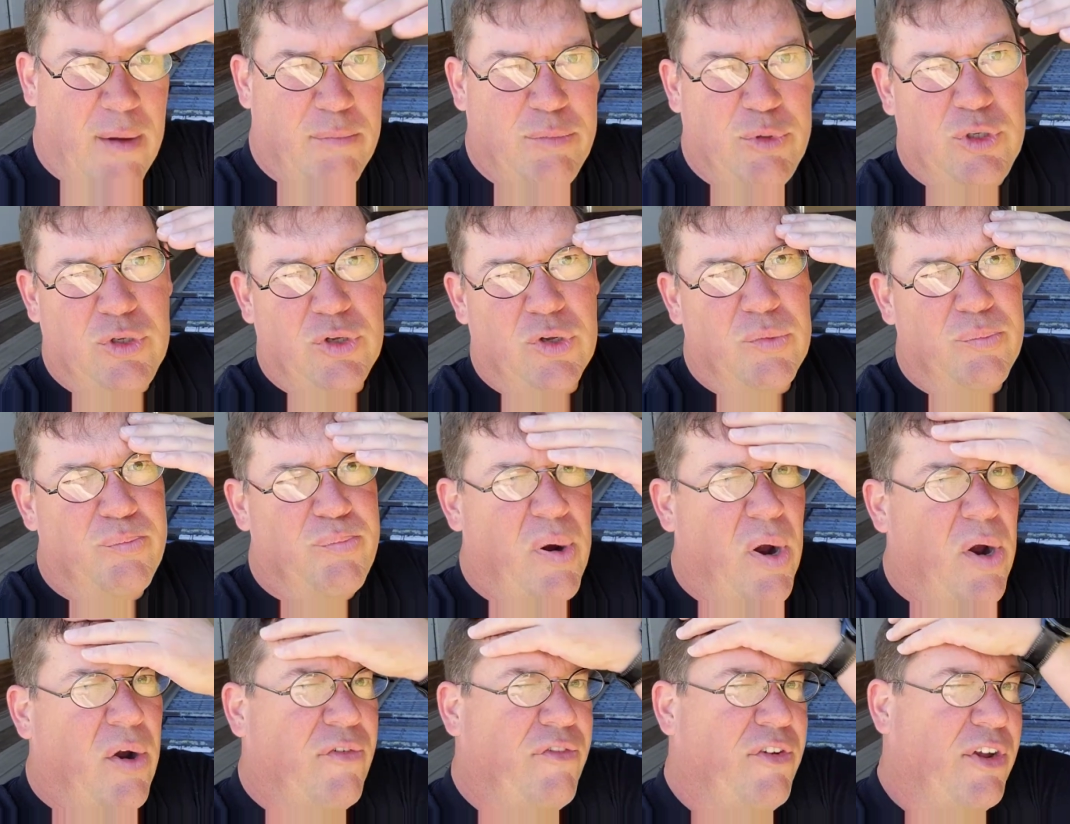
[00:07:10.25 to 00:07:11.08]
absolute
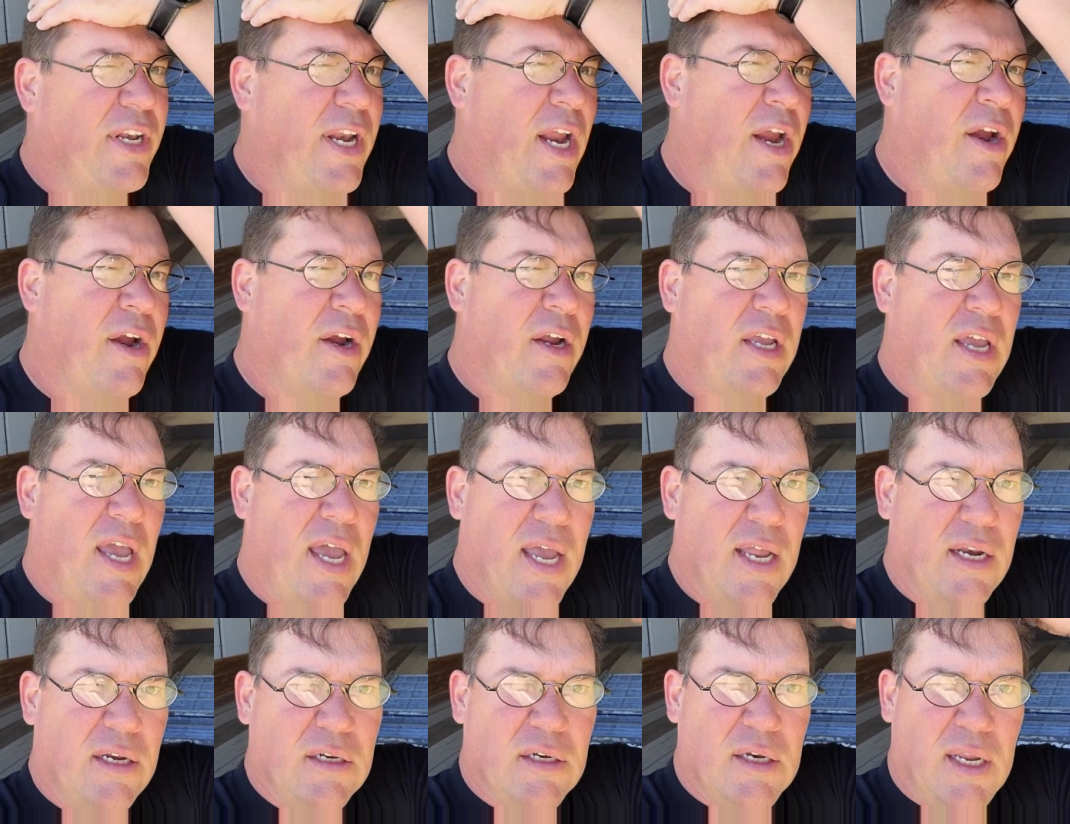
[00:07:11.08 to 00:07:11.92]
perfect
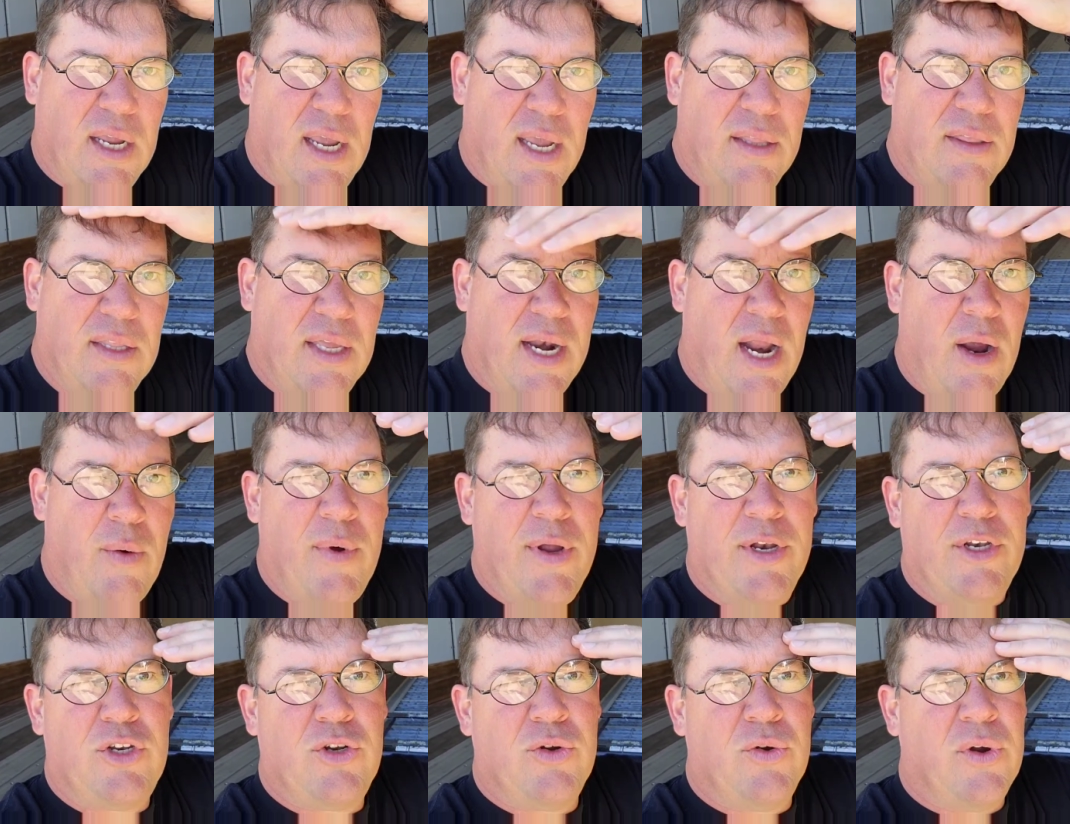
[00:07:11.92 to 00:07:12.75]
haircut. And then I
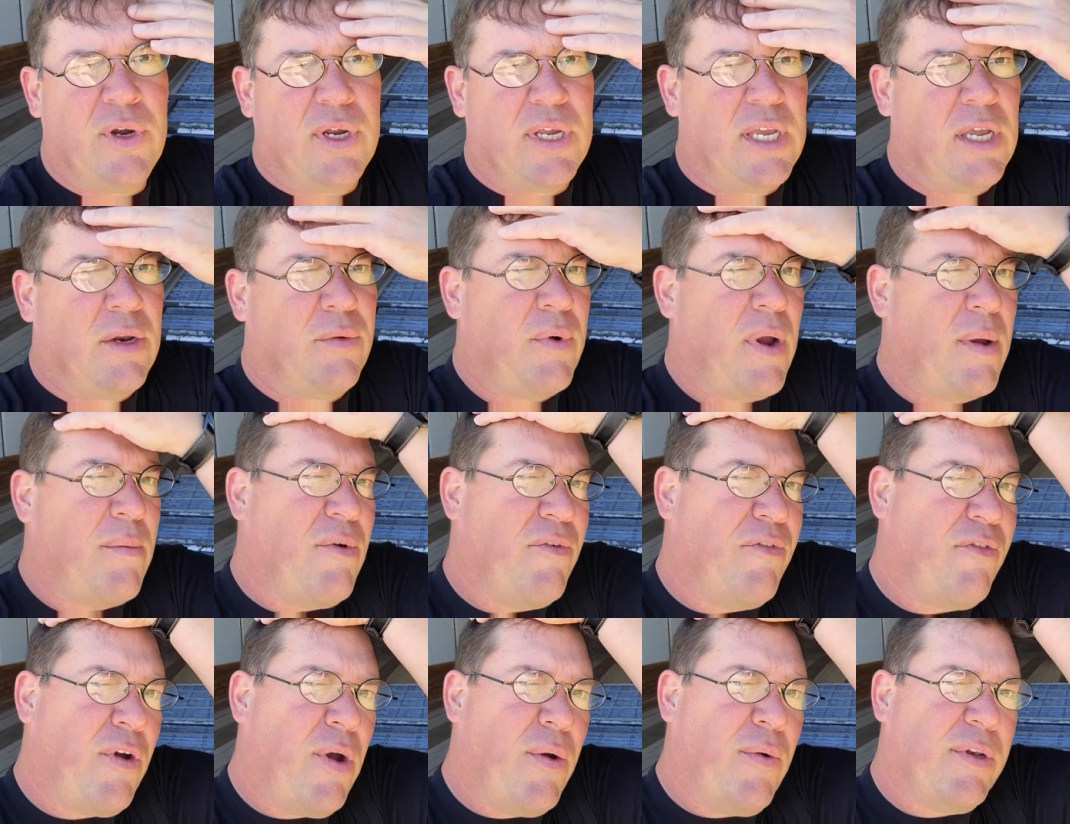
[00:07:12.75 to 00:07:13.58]
went to her again right
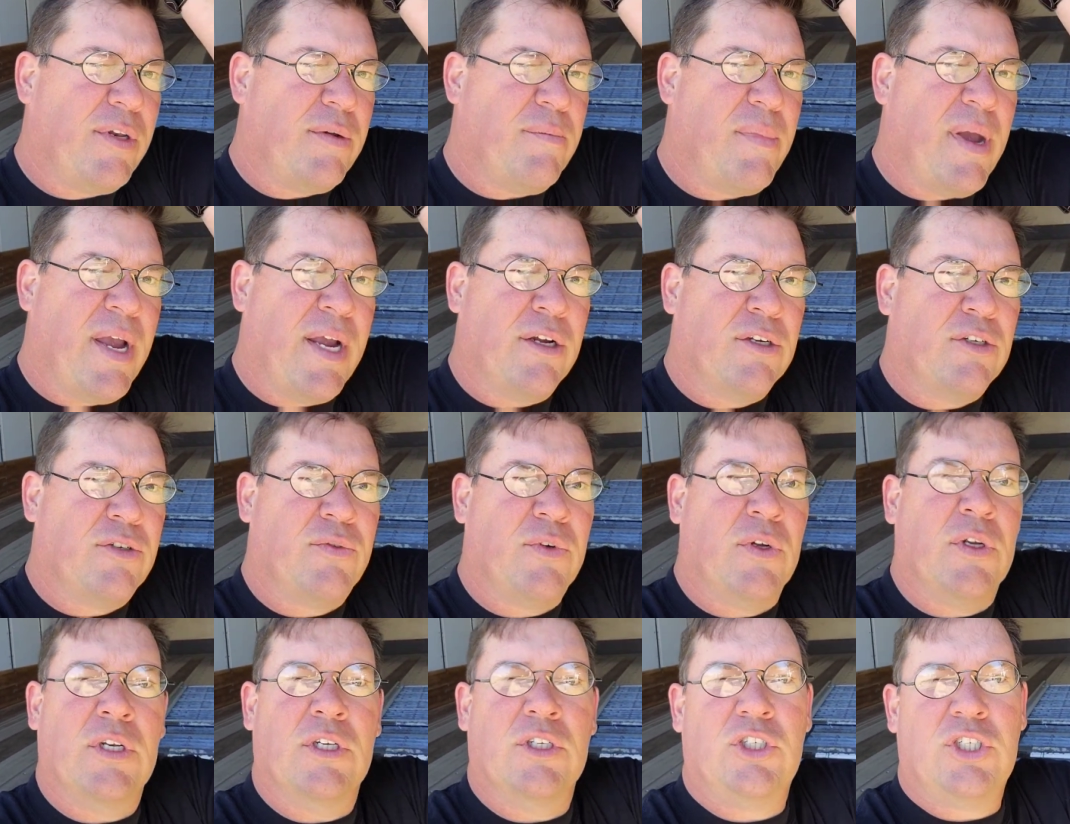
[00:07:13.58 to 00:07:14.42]
before I went to
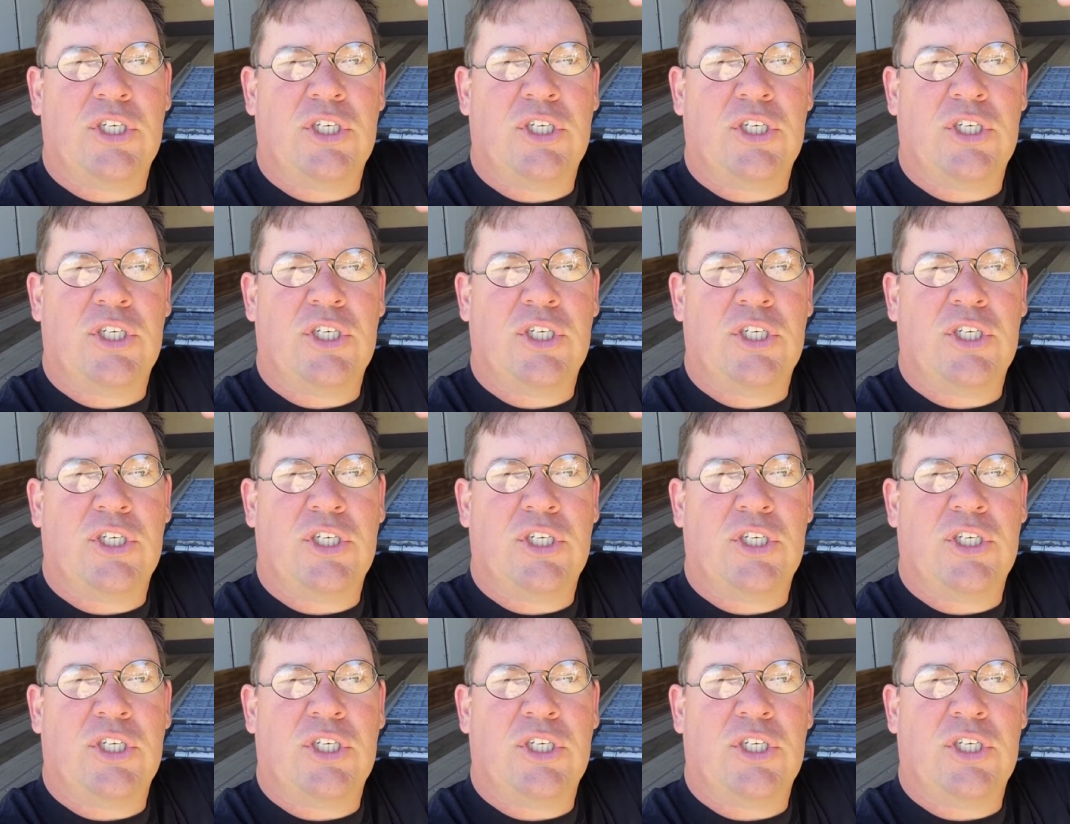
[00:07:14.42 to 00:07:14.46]
Bakersfield,